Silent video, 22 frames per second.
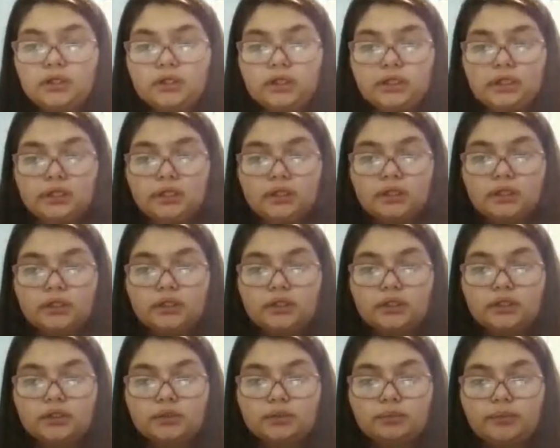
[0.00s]
Younger
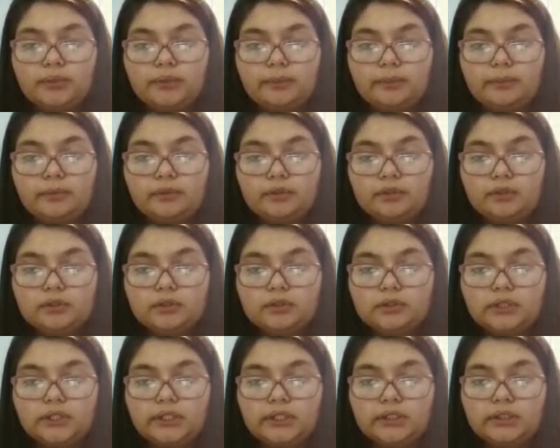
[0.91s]
two people
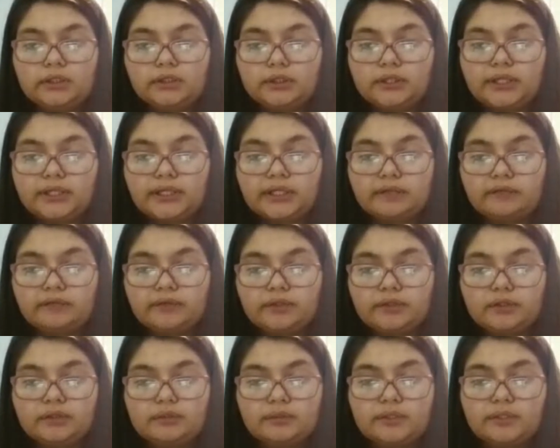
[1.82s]
tend to get
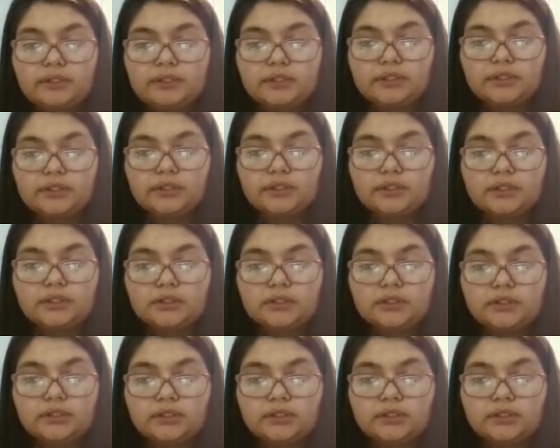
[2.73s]
confused, but it's just